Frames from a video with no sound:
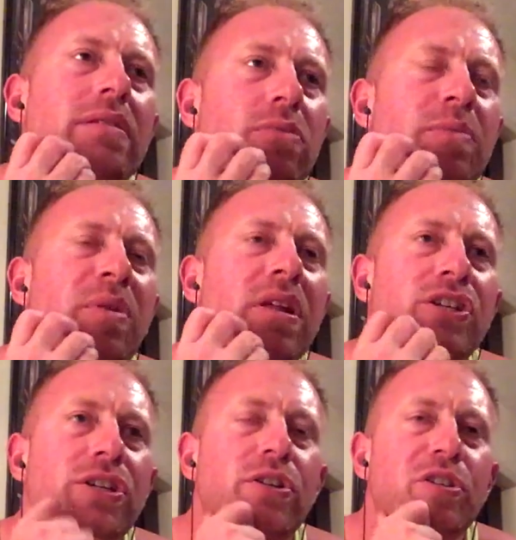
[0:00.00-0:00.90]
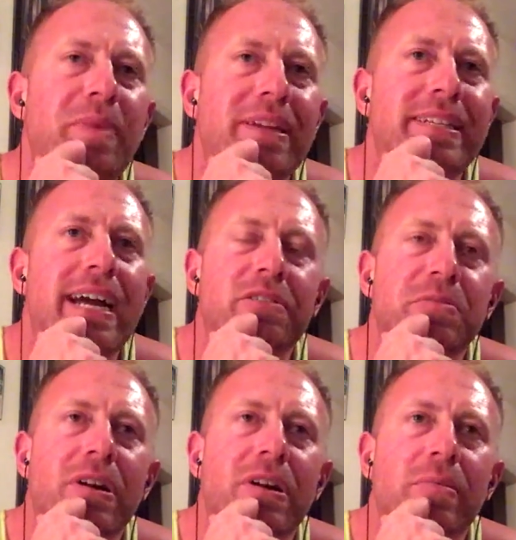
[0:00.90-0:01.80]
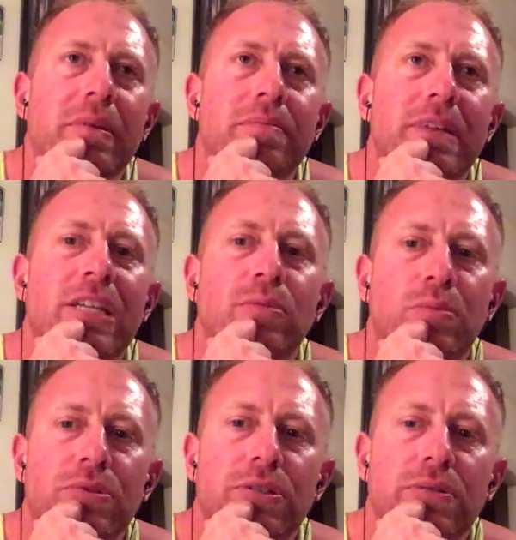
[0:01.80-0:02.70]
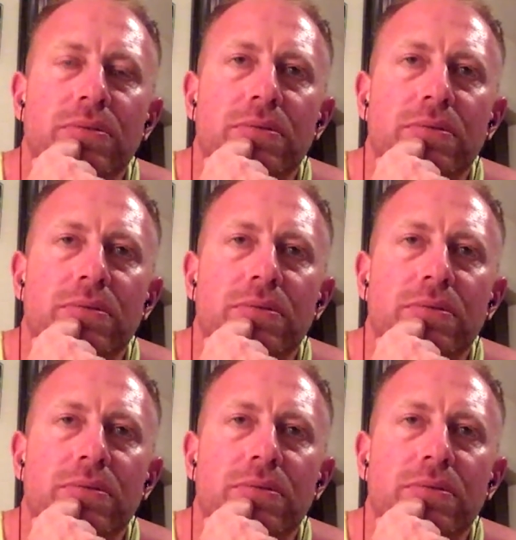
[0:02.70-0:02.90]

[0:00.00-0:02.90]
We probably should do Spectacular Spider-Man. That's what we'll do.